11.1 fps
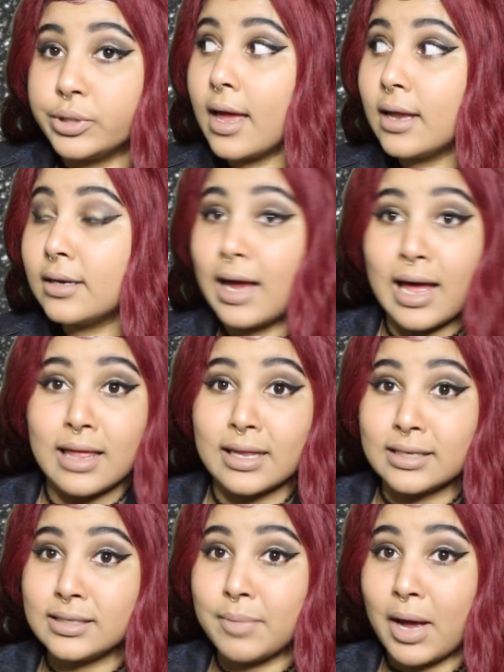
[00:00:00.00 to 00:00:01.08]
And yeah,
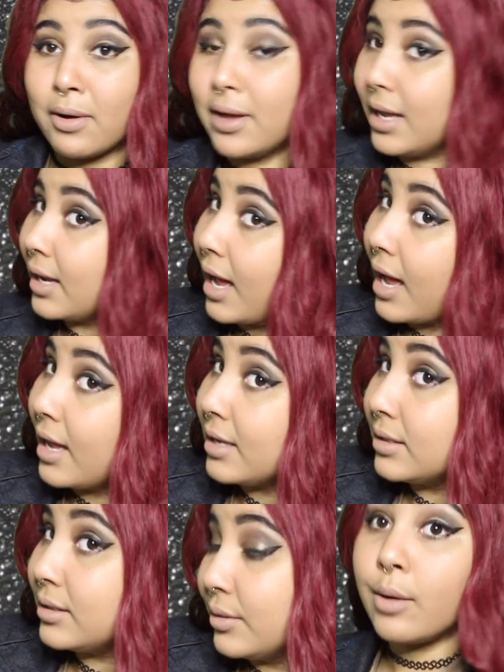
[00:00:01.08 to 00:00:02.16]
that's about it
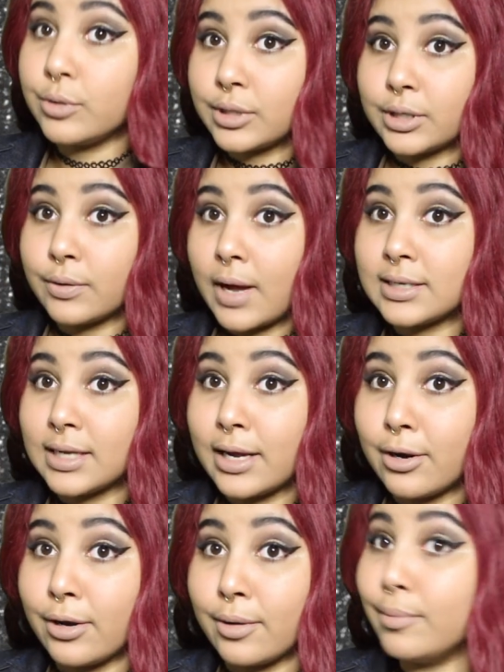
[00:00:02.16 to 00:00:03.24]
guys. I will see you guys
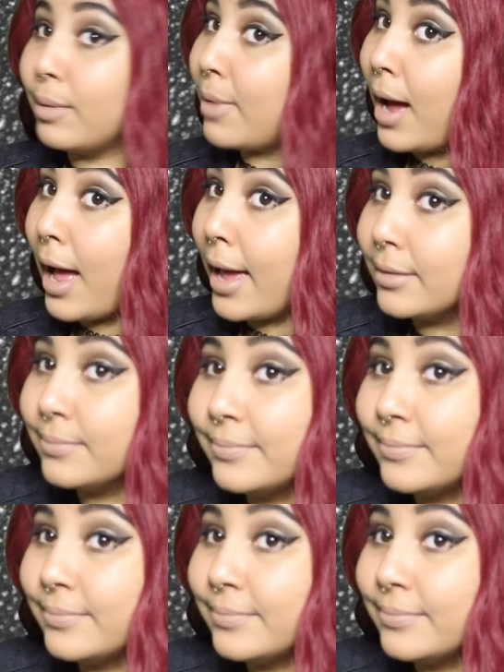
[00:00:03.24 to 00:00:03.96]
later. Bye-bye.